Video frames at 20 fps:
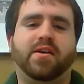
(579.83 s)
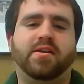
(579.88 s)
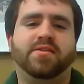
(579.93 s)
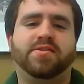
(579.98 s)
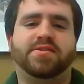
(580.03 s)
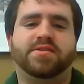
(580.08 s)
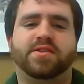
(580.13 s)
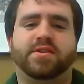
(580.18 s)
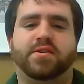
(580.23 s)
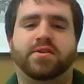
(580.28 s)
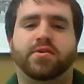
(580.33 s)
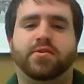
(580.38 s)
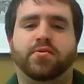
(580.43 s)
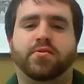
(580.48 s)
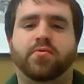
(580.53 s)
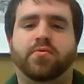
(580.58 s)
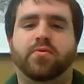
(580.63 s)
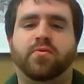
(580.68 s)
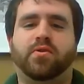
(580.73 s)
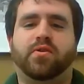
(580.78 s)

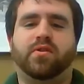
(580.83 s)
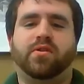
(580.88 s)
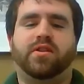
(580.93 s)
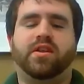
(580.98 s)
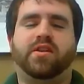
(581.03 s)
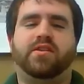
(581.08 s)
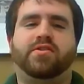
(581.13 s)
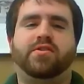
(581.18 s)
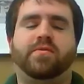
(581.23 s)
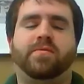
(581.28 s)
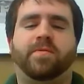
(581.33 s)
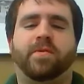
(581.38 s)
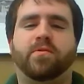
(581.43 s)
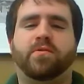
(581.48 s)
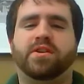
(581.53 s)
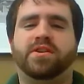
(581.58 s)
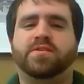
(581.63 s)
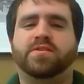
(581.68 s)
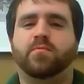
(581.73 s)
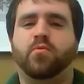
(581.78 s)
So they do
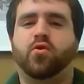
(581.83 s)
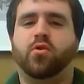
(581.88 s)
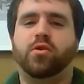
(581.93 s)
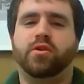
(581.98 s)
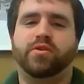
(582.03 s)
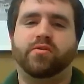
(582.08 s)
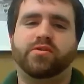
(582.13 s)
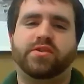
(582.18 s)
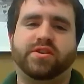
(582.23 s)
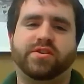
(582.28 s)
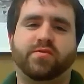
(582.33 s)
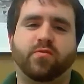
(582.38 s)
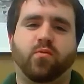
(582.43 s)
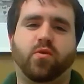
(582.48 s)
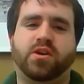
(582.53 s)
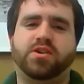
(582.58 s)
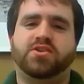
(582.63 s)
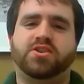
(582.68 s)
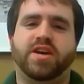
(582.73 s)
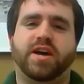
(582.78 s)
focus more in just
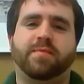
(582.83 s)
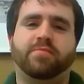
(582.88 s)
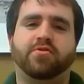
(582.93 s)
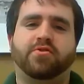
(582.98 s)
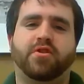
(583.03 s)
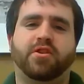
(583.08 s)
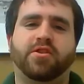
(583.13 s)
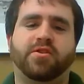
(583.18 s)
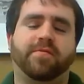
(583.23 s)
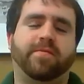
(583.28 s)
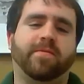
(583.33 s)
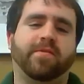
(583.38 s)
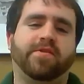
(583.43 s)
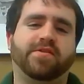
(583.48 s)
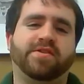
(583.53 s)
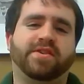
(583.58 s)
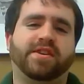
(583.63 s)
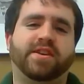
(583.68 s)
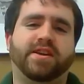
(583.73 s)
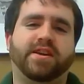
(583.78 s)
one chapter on
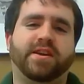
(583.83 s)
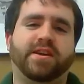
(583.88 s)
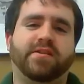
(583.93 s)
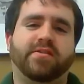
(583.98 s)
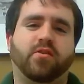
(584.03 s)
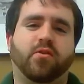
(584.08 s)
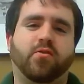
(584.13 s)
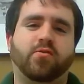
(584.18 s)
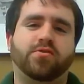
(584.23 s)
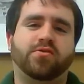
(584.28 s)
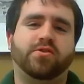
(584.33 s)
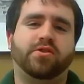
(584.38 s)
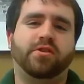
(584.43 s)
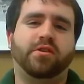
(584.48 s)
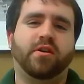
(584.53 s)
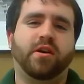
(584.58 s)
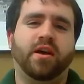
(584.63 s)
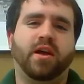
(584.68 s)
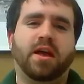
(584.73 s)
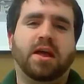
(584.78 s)
diversity and
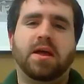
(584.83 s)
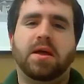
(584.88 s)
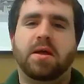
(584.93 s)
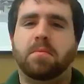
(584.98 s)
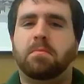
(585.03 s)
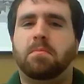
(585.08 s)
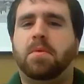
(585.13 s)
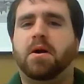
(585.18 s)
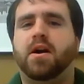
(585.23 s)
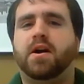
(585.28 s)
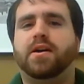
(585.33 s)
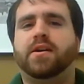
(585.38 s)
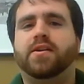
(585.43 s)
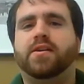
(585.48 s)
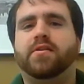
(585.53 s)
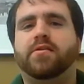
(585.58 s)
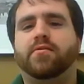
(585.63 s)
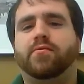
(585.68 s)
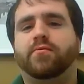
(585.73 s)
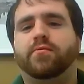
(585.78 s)
culture,
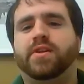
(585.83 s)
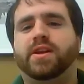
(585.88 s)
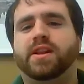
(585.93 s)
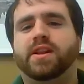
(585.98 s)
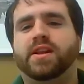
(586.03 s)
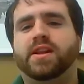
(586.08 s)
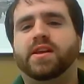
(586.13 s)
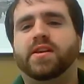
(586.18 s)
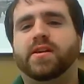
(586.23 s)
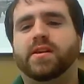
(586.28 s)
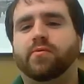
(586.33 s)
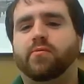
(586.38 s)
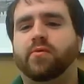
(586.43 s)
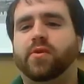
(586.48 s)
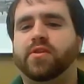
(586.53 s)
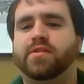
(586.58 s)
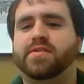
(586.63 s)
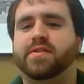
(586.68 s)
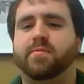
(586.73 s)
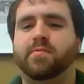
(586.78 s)
but really,
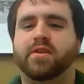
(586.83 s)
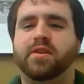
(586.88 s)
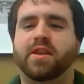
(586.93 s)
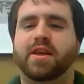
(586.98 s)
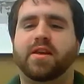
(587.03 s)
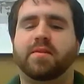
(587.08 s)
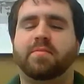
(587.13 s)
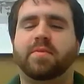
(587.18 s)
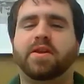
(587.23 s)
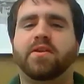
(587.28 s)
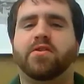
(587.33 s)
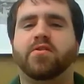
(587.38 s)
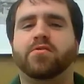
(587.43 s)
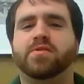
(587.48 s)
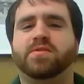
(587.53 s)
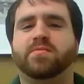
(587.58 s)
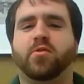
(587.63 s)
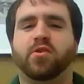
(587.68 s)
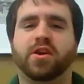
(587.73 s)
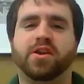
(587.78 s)
with someone like me who
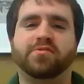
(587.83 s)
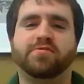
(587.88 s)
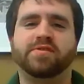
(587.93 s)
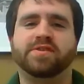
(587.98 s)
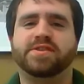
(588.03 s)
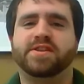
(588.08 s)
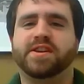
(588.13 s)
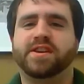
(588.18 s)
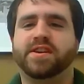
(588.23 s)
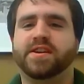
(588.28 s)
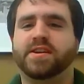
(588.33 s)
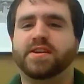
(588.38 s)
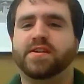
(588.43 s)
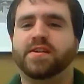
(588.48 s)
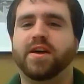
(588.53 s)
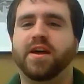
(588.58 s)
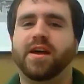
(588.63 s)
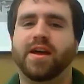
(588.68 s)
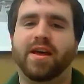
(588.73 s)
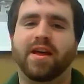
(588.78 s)
is more interested
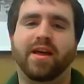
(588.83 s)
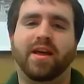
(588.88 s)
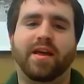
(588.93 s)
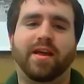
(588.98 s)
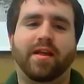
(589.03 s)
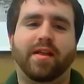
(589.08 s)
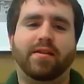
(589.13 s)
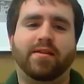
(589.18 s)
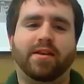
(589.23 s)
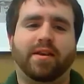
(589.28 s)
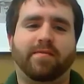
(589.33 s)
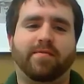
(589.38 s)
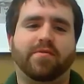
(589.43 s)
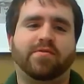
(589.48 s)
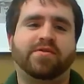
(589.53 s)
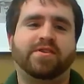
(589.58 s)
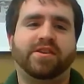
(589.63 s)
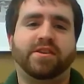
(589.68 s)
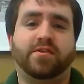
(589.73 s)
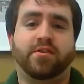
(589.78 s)
in
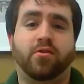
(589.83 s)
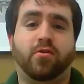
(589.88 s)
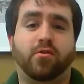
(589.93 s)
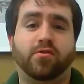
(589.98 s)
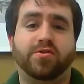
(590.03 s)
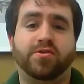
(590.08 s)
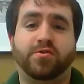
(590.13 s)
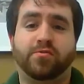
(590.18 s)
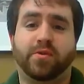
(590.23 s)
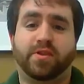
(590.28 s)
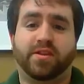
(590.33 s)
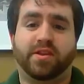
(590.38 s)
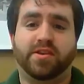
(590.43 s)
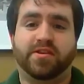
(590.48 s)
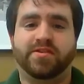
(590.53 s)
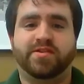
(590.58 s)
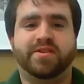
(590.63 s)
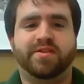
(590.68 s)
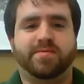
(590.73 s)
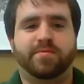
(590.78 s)
diversity and culture
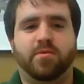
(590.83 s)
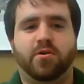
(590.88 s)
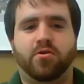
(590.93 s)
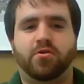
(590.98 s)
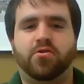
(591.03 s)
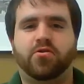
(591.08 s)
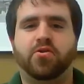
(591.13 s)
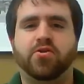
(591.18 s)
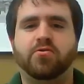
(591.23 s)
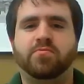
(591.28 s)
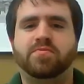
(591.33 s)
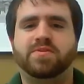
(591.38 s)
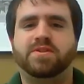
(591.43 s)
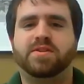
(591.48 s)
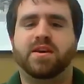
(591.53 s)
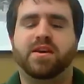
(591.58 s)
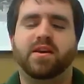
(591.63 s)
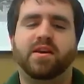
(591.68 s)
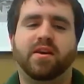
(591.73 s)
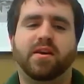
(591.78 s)
within small
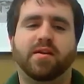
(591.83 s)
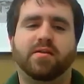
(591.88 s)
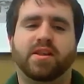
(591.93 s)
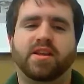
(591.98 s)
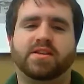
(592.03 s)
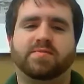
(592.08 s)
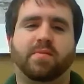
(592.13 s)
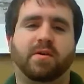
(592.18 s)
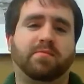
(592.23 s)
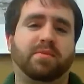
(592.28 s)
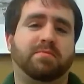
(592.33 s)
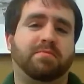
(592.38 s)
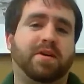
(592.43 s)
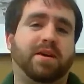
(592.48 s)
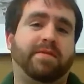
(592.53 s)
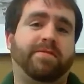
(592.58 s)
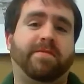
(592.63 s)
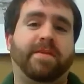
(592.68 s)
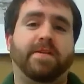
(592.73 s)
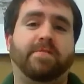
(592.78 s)
groups, that's probably
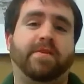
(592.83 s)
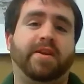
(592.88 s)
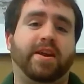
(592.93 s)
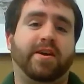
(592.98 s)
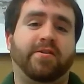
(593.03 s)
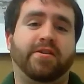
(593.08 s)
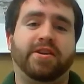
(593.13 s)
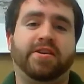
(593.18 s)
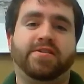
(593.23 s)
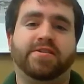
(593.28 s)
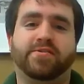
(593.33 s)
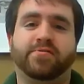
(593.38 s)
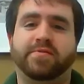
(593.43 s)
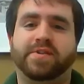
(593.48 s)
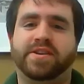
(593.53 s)
my favorite area